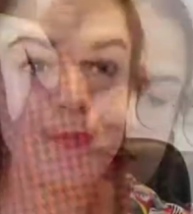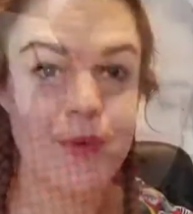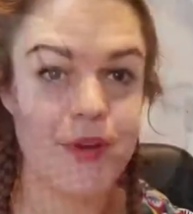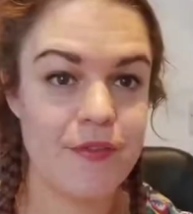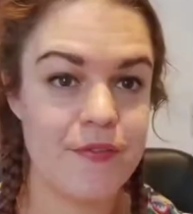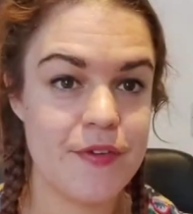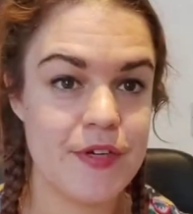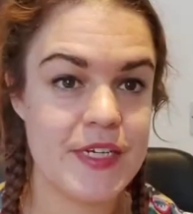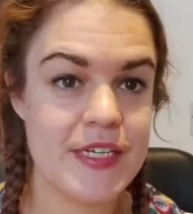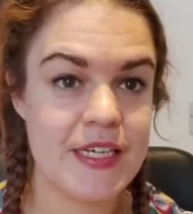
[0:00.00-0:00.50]

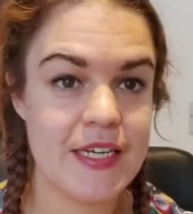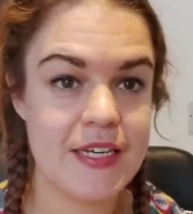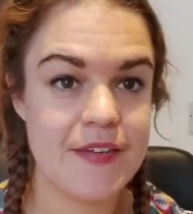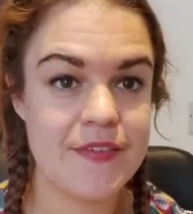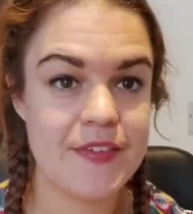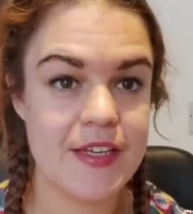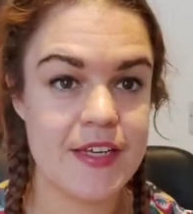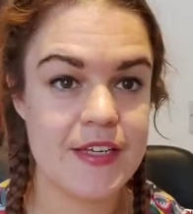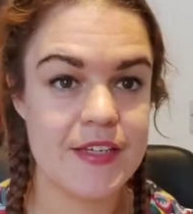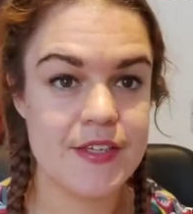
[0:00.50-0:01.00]
Both your
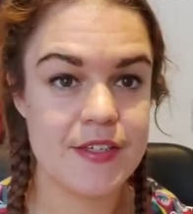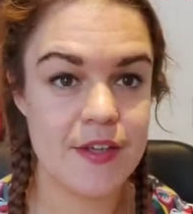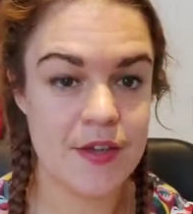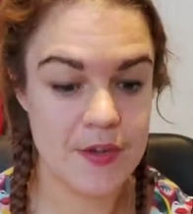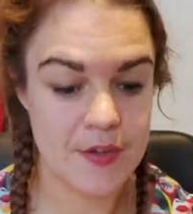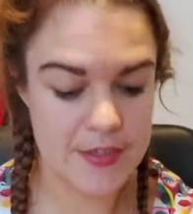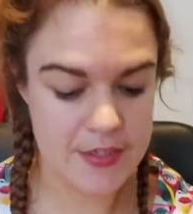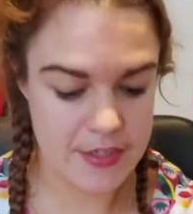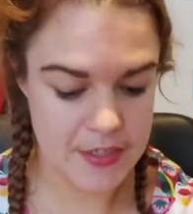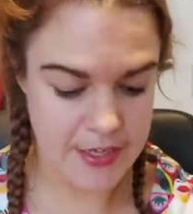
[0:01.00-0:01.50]
sleeves are
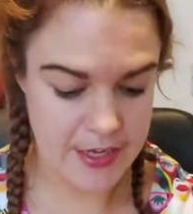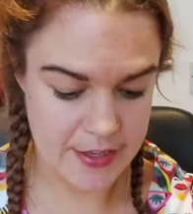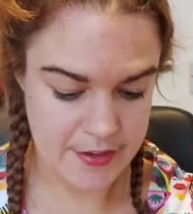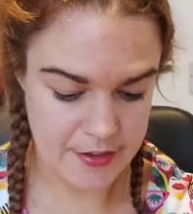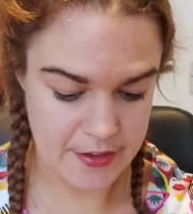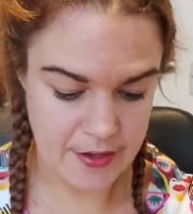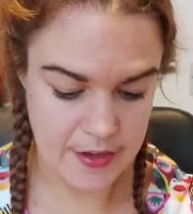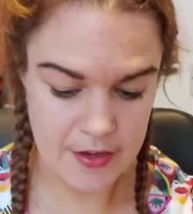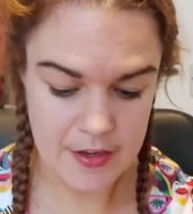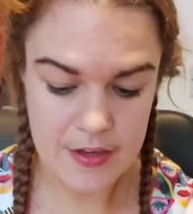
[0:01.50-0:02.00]
sewn
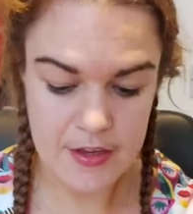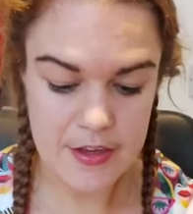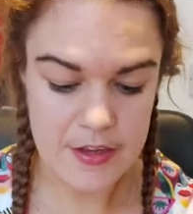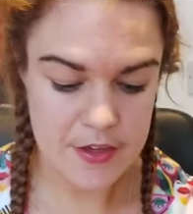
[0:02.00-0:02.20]
together.